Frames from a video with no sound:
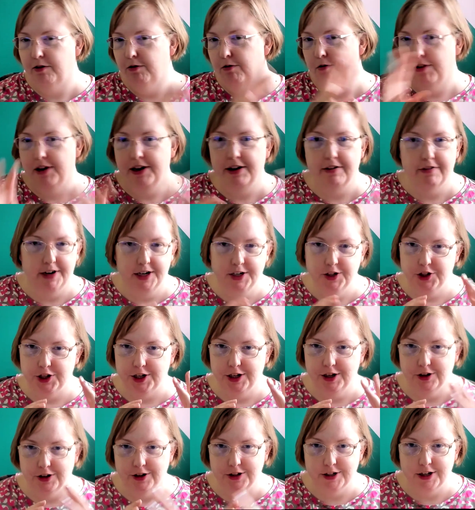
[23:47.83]

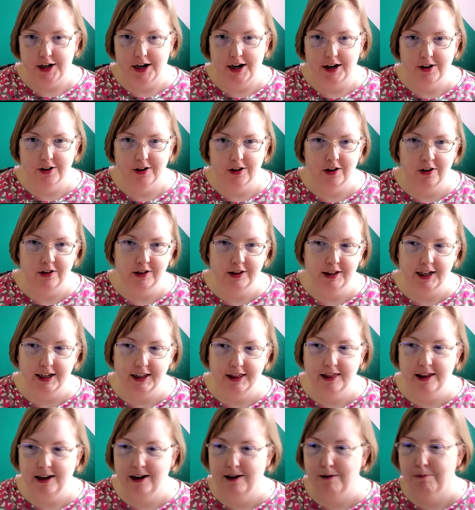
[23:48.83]
rearranging your entire
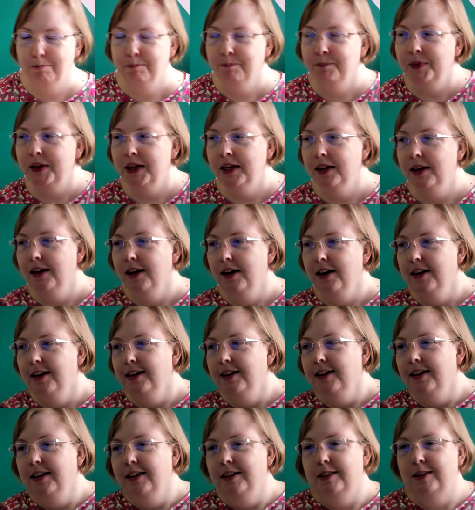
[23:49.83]
online thing.
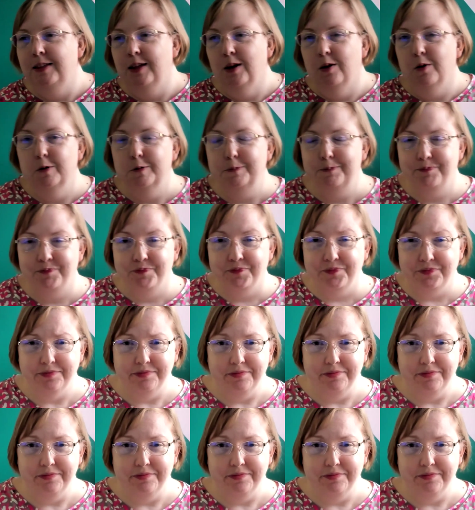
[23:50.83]
So